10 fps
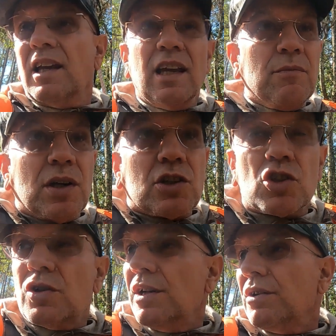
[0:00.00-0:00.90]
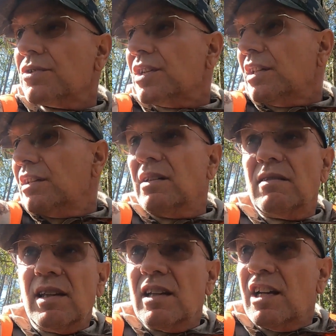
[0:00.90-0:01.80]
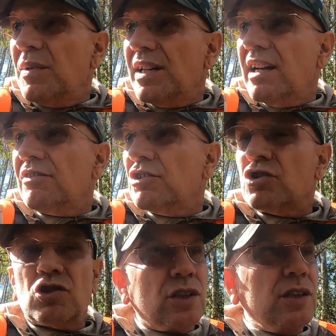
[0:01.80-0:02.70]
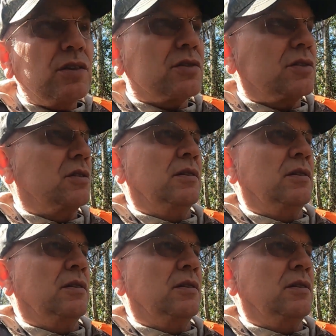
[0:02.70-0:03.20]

And my trails, anything coming down these trails,